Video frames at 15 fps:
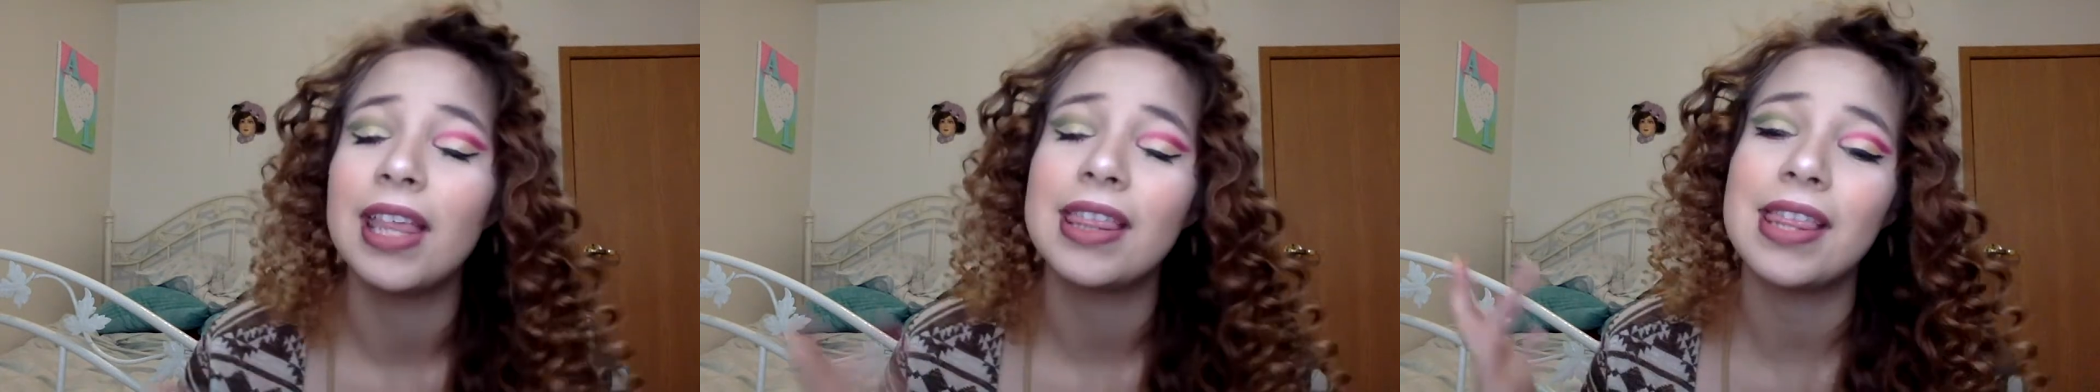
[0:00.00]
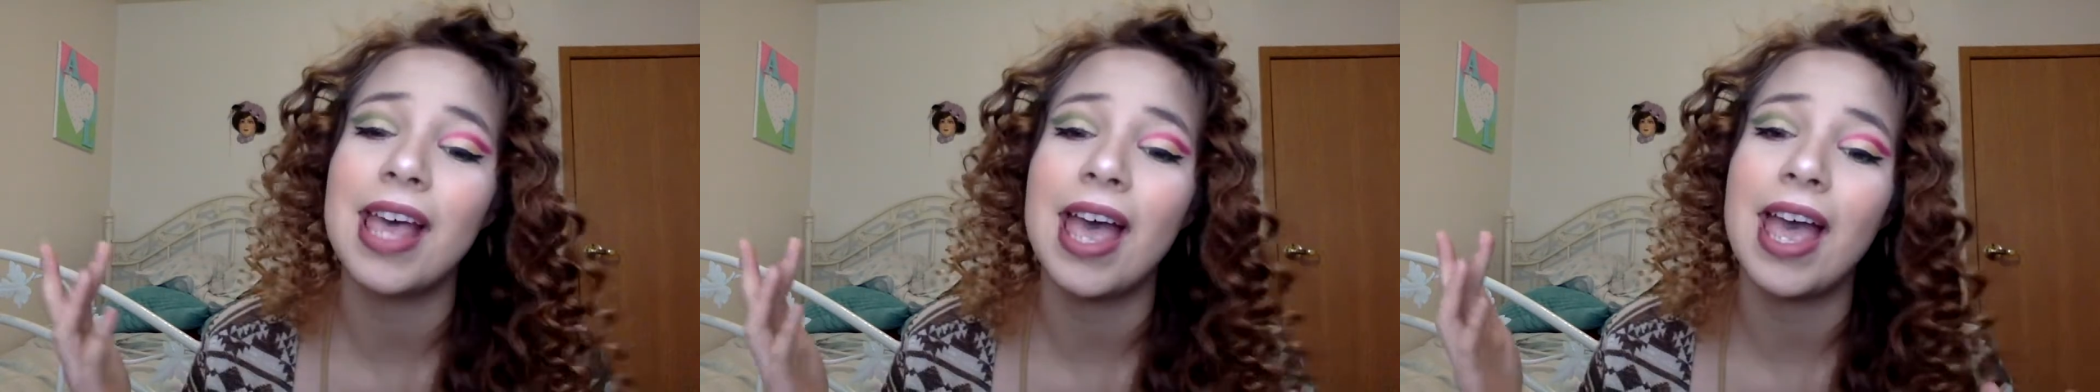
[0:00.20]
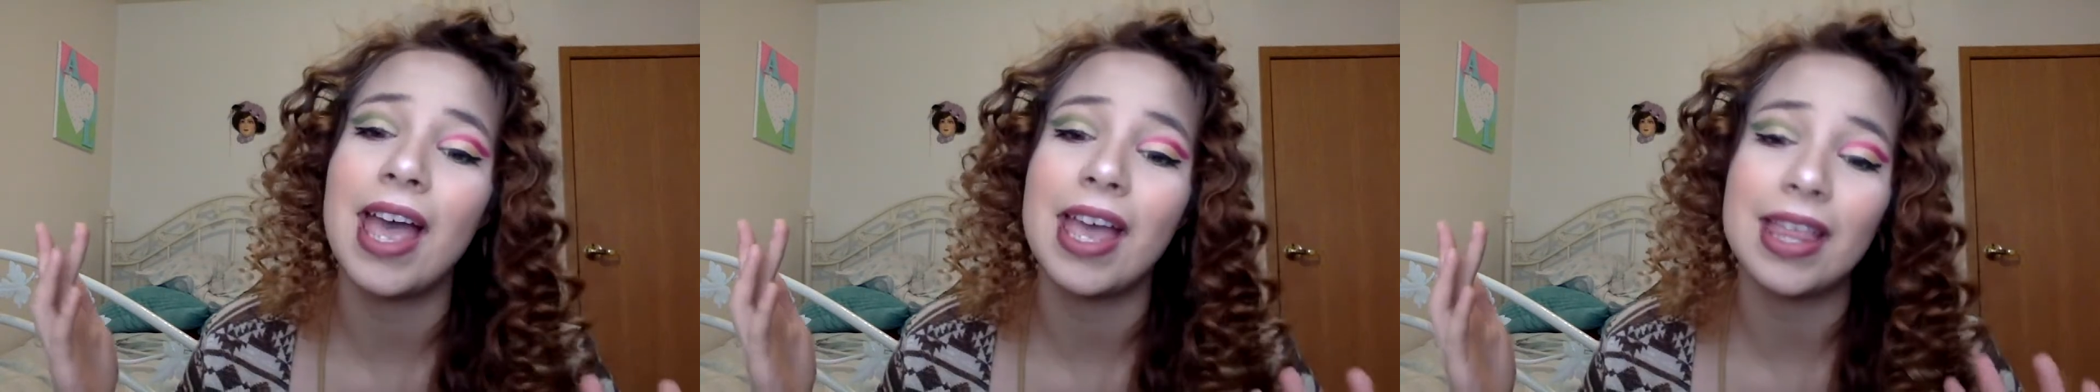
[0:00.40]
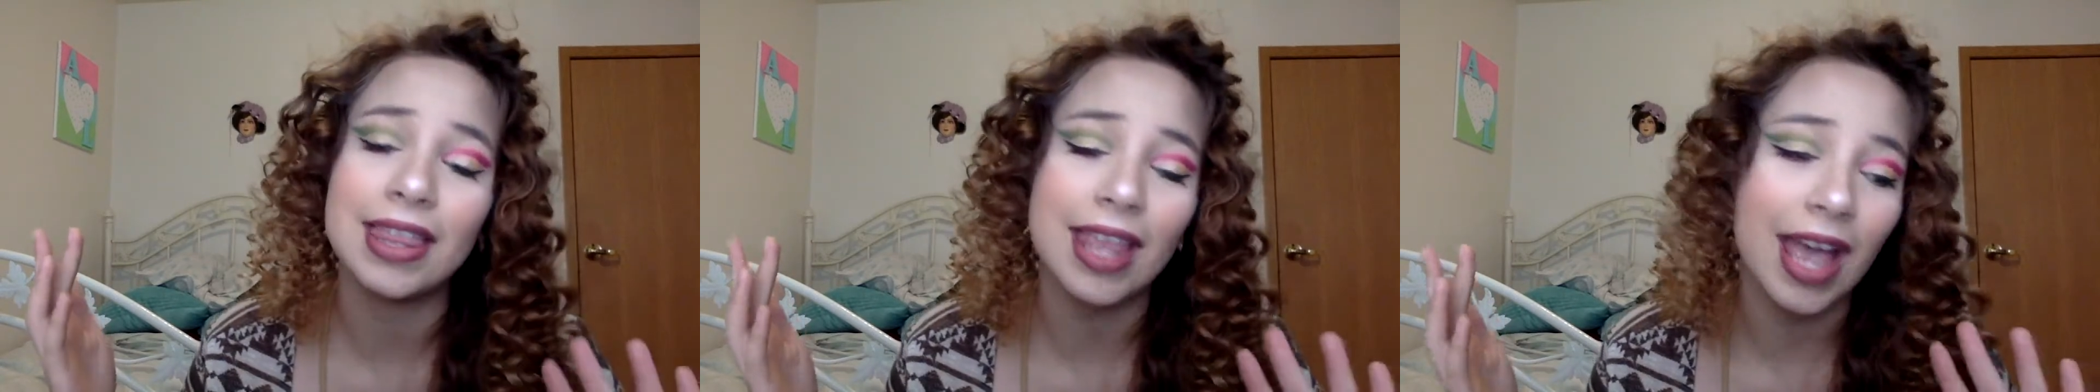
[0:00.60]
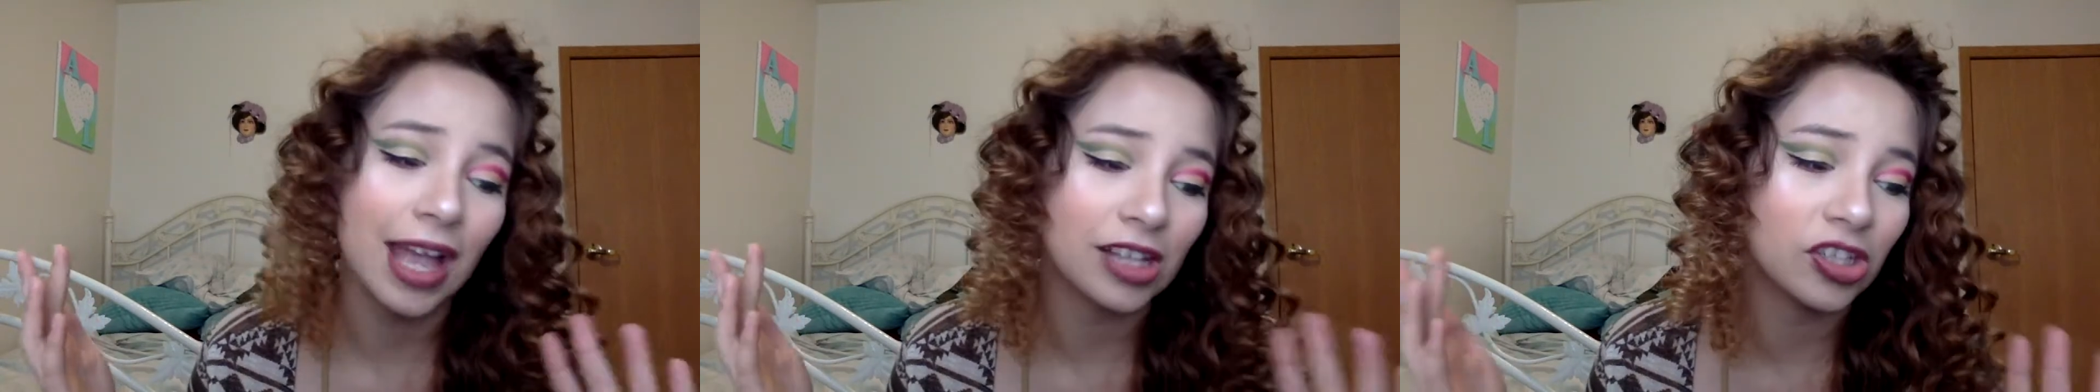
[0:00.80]
then
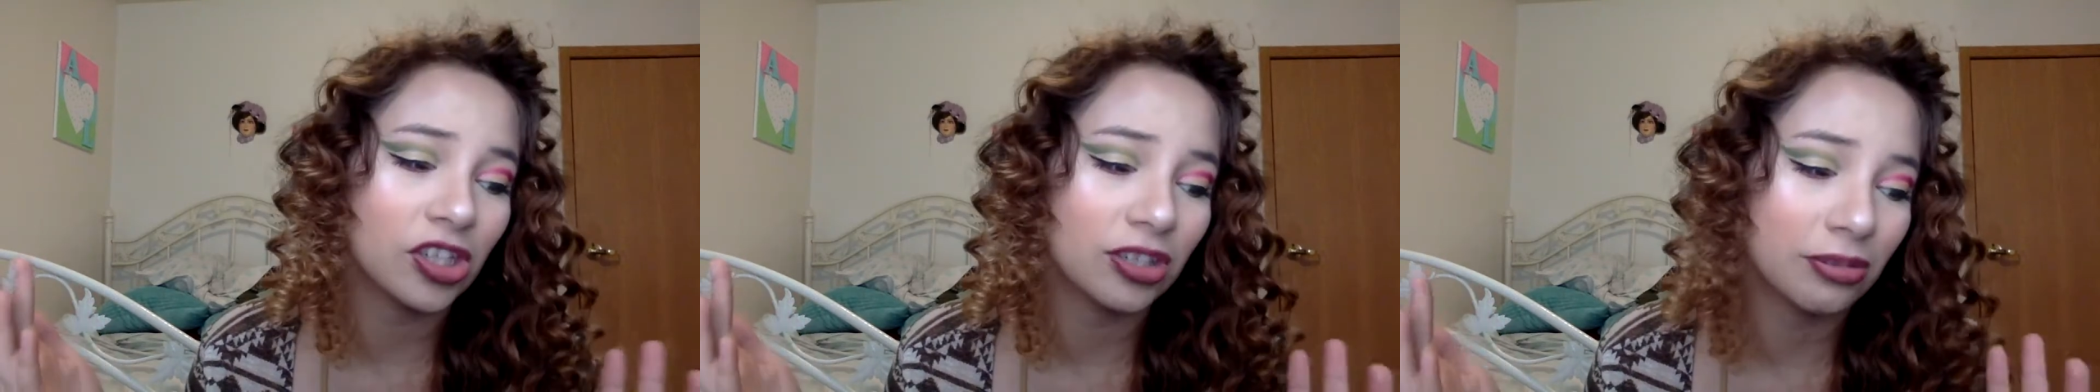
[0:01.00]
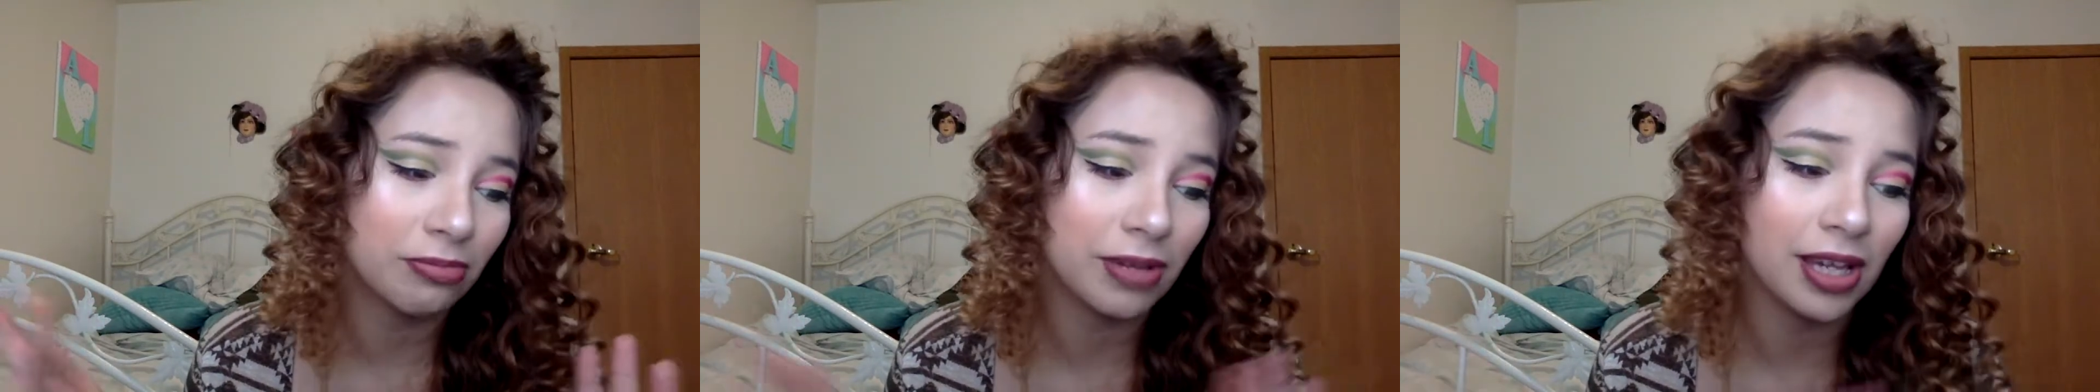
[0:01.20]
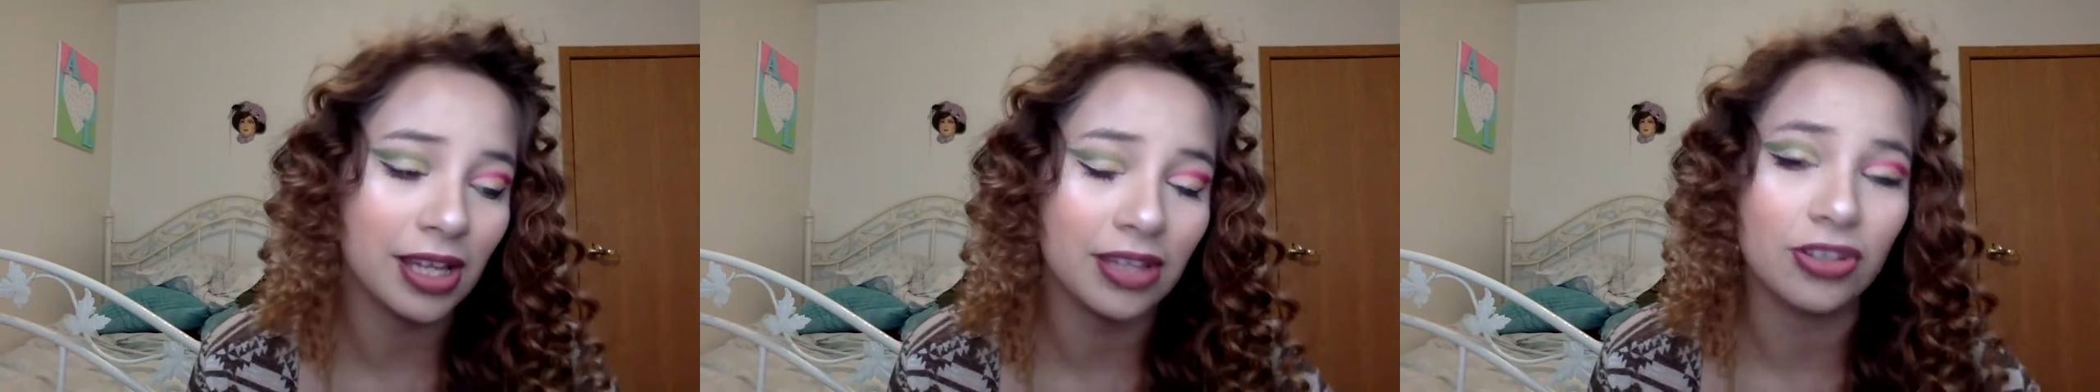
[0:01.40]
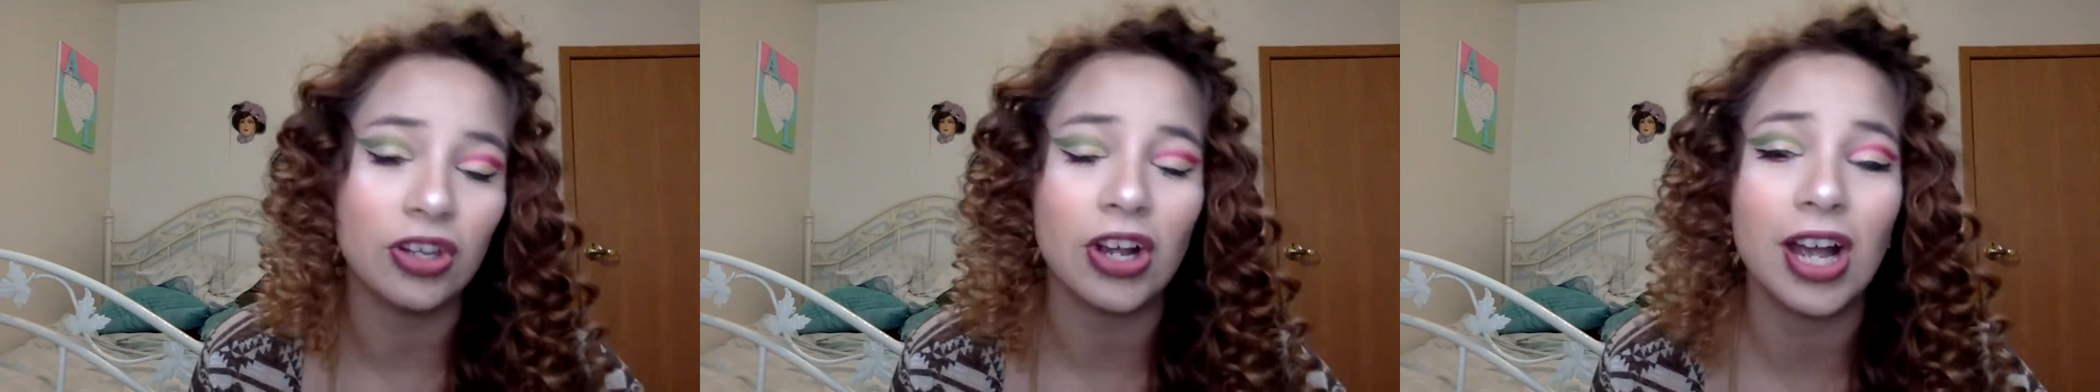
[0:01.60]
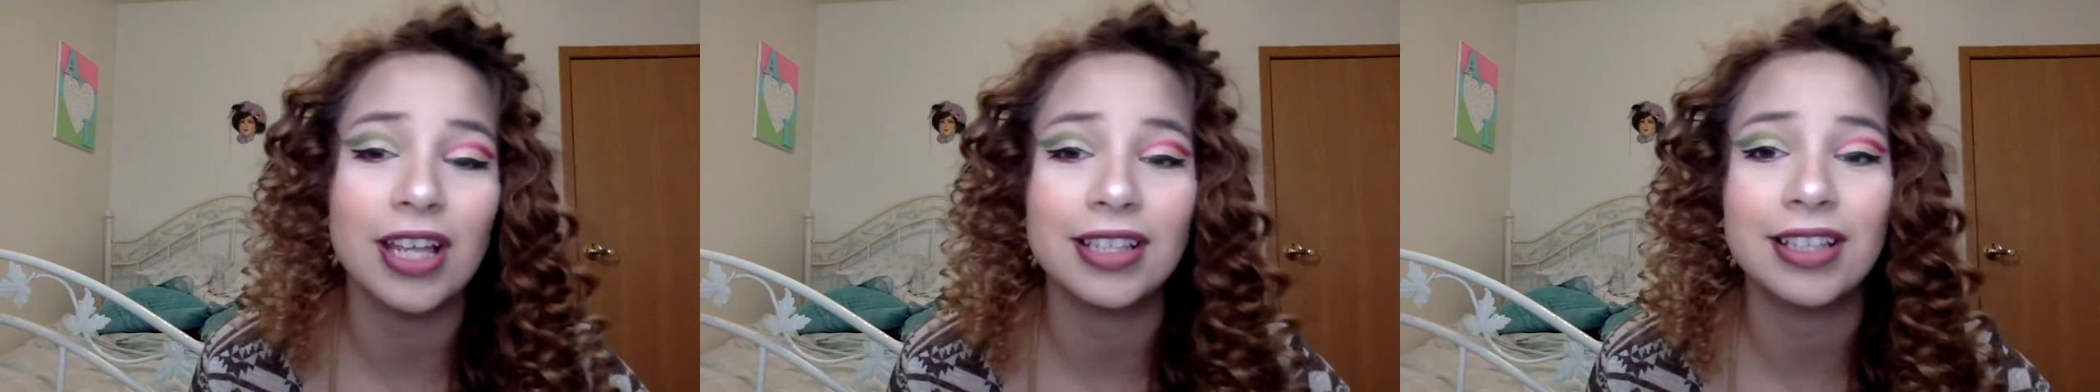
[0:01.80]
that just means you guys